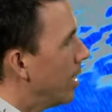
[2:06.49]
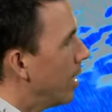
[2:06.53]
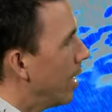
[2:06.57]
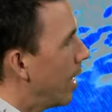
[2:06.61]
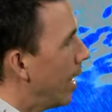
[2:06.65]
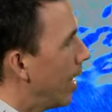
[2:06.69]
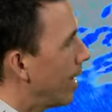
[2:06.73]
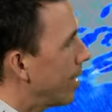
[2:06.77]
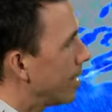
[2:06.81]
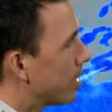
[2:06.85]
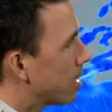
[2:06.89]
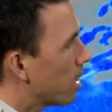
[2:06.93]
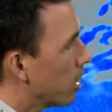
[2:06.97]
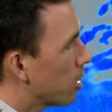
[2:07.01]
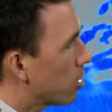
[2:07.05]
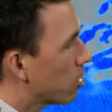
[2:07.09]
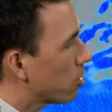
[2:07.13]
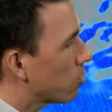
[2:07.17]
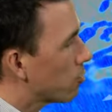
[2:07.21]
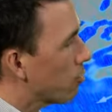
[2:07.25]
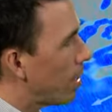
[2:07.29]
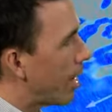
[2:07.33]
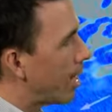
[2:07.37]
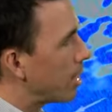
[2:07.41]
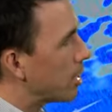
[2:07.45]
And it's going to
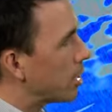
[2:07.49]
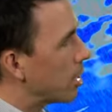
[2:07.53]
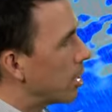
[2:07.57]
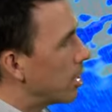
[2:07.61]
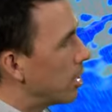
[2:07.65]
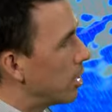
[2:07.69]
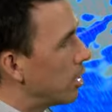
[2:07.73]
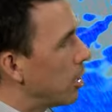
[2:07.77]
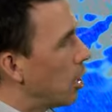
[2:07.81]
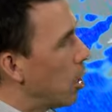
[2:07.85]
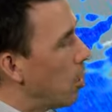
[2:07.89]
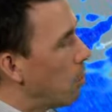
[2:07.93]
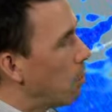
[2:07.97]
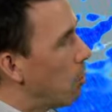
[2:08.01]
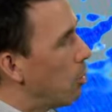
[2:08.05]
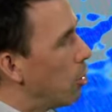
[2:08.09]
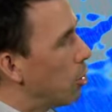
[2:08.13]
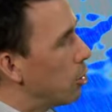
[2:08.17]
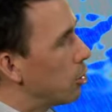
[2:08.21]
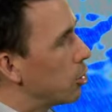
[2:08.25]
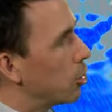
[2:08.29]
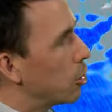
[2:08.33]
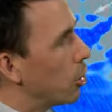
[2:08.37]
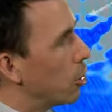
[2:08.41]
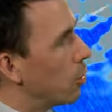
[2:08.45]
gradually
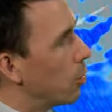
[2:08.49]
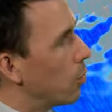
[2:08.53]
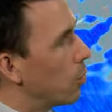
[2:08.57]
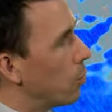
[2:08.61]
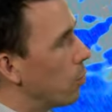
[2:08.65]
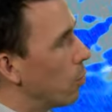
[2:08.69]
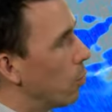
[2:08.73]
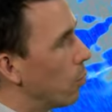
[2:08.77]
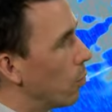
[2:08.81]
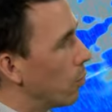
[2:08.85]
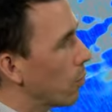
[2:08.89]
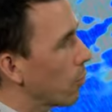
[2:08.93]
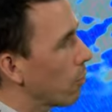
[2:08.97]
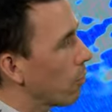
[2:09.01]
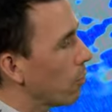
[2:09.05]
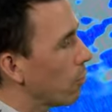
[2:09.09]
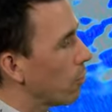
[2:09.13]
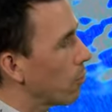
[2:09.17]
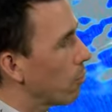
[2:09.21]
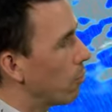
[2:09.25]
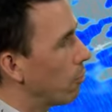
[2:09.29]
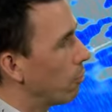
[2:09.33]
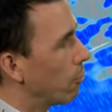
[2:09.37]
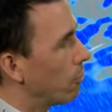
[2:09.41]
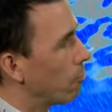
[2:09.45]
push north
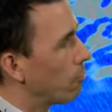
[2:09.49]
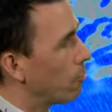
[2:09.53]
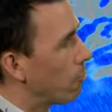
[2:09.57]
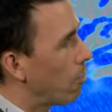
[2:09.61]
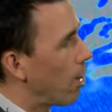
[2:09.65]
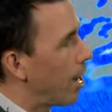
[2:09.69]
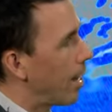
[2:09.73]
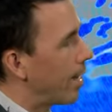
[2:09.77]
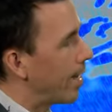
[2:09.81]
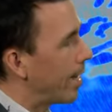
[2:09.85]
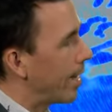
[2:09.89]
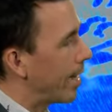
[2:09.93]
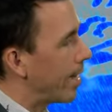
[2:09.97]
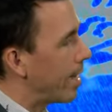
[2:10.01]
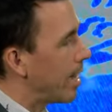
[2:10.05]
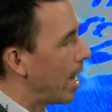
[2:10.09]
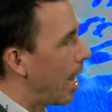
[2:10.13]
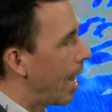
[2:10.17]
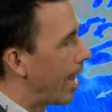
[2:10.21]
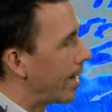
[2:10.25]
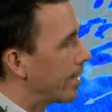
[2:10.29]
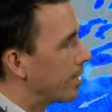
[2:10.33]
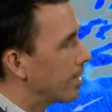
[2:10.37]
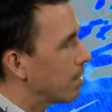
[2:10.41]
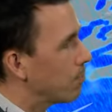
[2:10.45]
through Friday
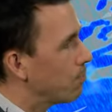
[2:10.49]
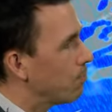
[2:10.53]
night.